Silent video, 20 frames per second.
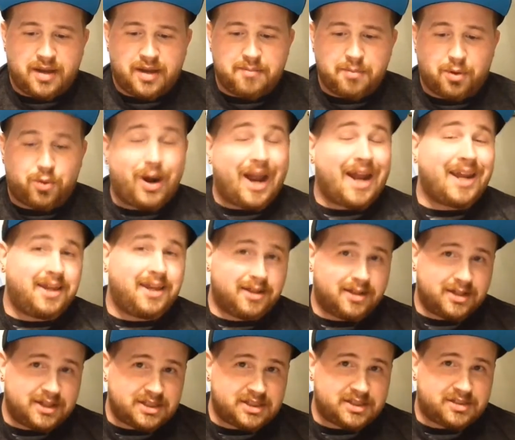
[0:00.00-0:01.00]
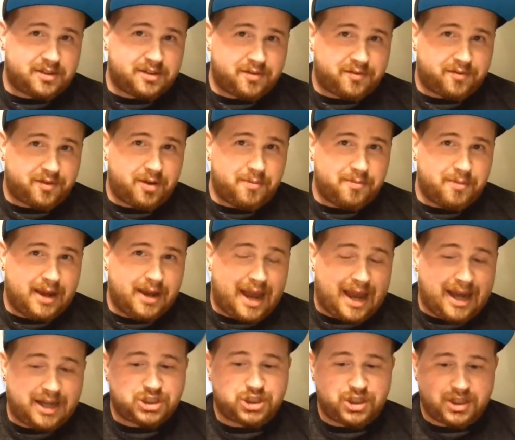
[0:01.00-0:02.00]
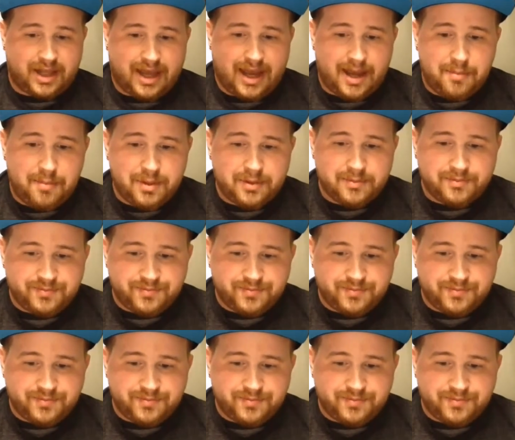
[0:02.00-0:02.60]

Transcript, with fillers: Miraculous from Action Lab.